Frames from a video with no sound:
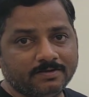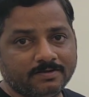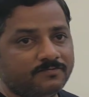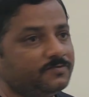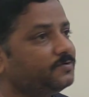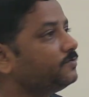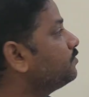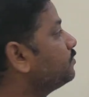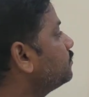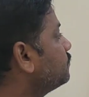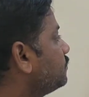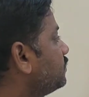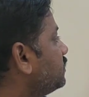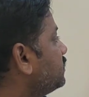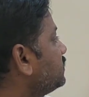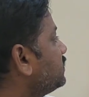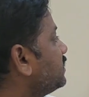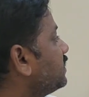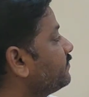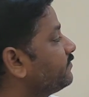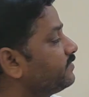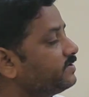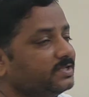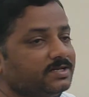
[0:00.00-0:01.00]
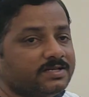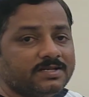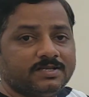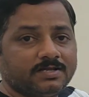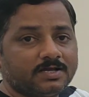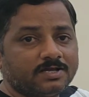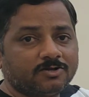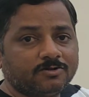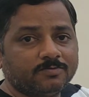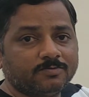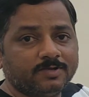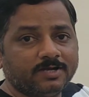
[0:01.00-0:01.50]
We don't know what is having in
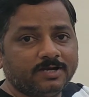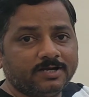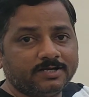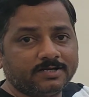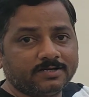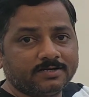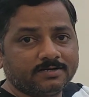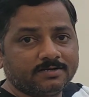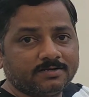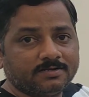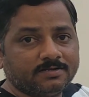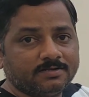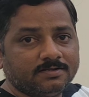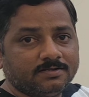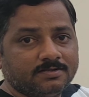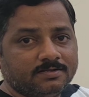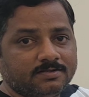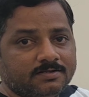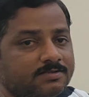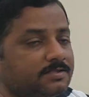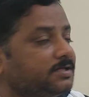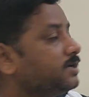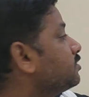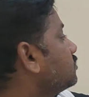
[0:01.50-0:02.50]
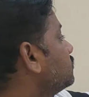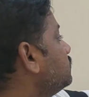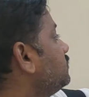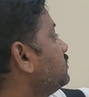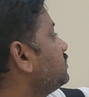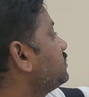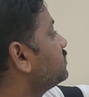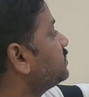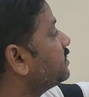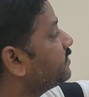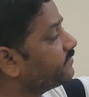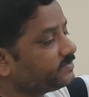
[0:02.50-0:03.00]
accumulator. Say
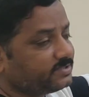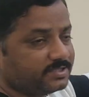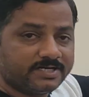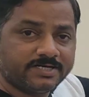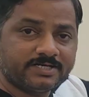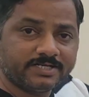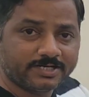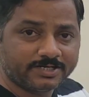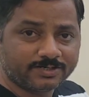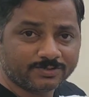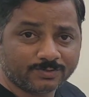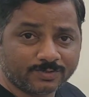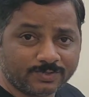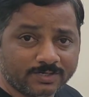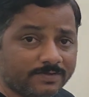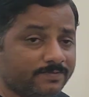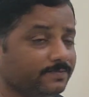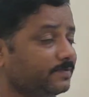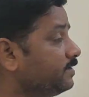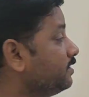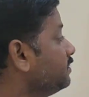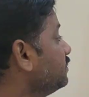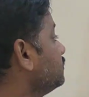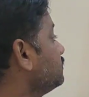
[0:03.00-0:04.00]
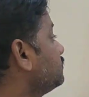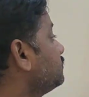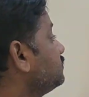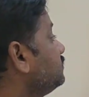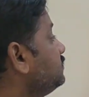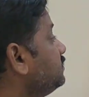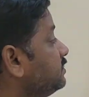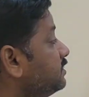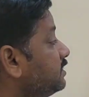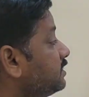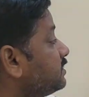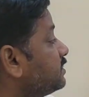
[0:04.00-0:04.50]
accumulator is having 38 only. So
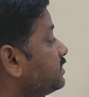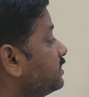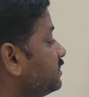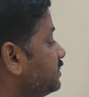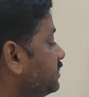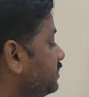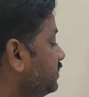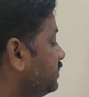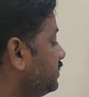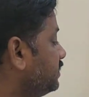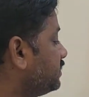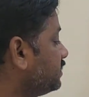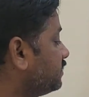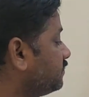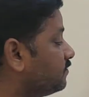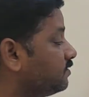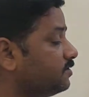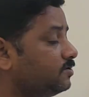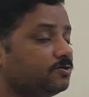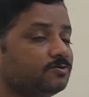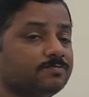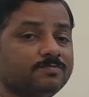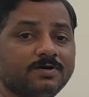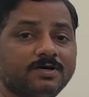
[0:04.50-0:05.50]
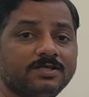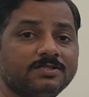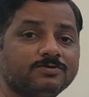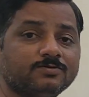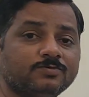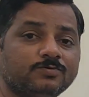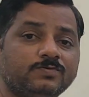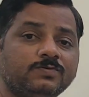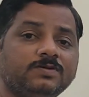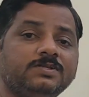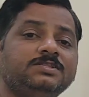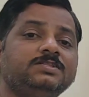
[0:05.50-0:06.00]
in that 38 I want to
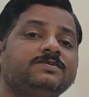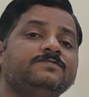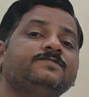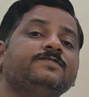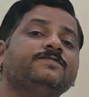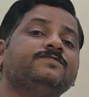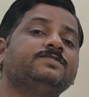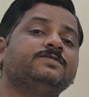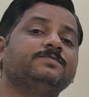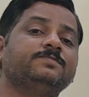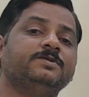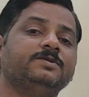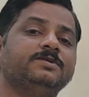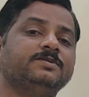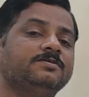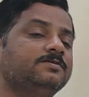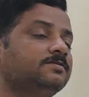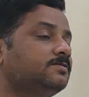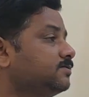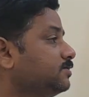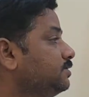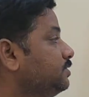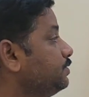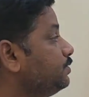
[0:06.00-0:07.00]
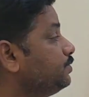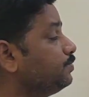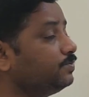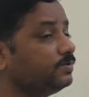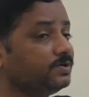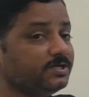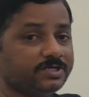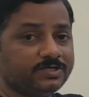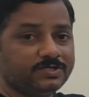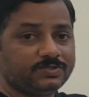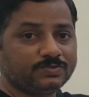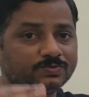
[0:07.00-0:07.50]
mask only the 5th bit. So you
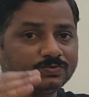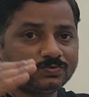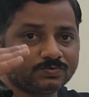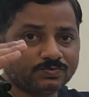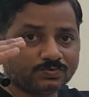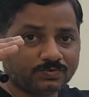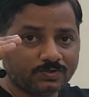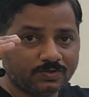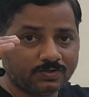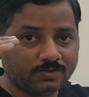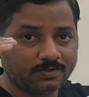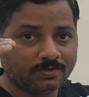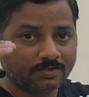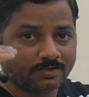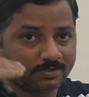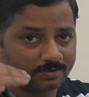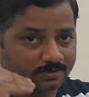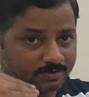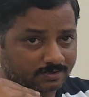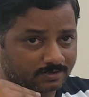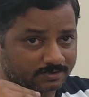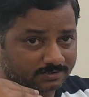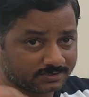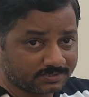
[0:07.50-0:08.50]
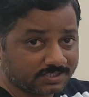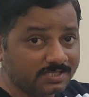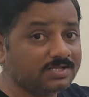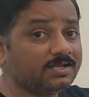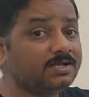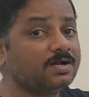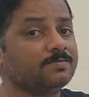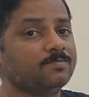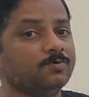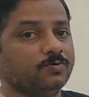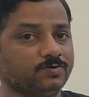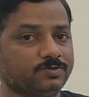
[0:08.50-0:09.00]
need to
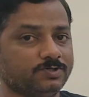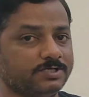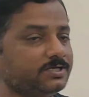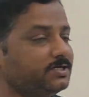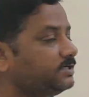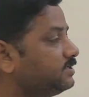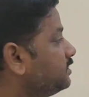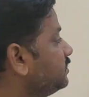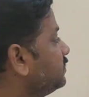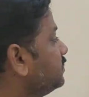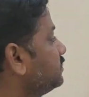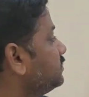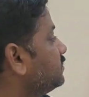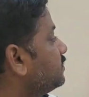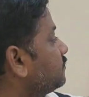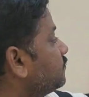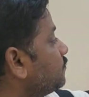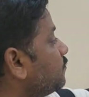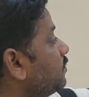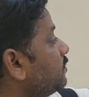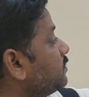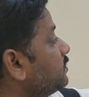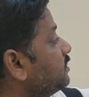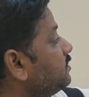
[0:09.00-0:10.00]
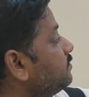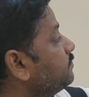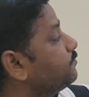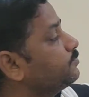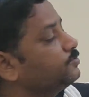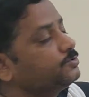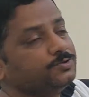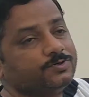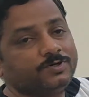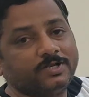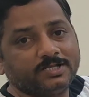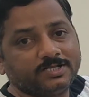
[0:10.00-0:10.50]
think about it, that what
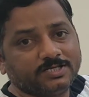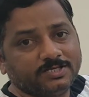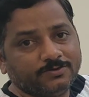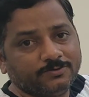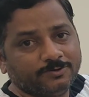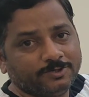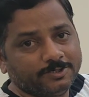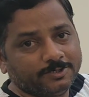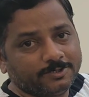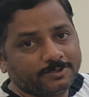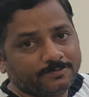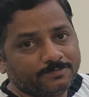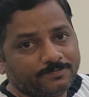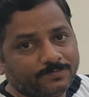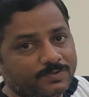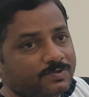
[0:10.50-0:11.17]
input should I give here?